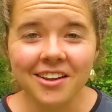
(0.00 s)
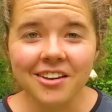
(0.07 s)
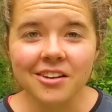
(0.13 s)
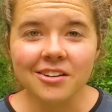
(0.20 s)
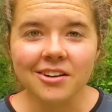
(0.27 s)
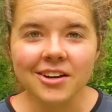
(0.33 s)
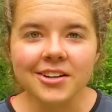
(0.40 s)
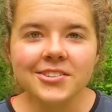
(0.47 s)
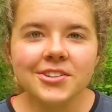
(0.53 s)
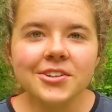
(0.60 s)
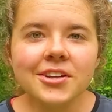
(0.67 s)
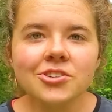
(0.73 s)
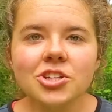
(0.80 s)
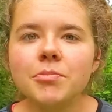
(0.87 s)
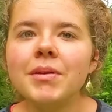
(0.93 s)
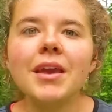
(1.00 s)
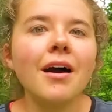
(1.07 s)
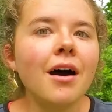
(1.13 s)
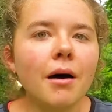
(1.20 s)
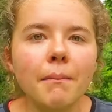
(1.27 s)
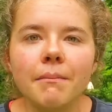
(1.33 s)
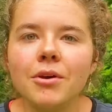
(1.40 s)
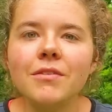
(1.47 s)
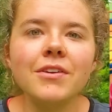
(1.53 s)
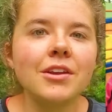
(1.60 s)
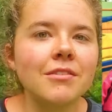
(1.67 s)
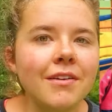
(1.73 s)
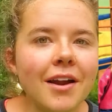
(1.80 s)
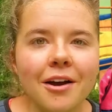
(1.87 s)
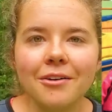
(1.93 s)
Our students should be up, moving
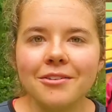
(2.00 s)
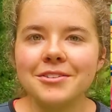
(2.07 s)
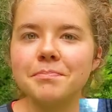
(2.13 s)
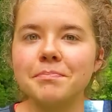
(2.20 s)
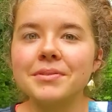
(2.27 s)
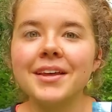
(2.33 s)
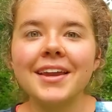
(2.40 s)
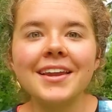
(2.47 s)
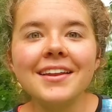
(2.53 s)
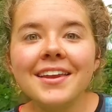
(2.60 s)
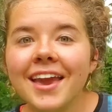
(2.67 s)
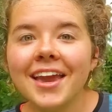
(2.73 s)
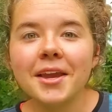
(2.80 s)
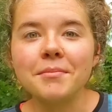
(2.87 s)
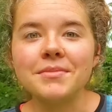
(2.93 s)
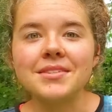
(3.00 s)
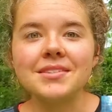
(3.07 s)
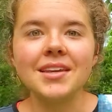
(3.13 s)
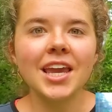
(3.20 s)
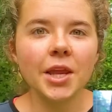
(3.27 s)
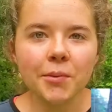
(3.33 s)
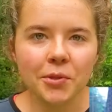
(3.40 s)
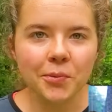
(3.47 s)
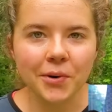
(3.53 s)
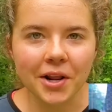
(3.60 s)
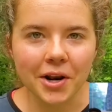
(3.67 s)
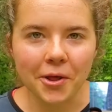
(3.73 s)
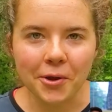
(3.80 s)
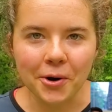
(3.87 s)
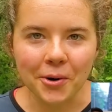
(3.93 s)
around, playing games, singing with one
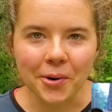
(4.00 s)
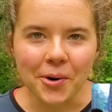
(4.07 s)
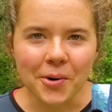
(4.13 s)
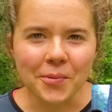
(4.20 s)
another,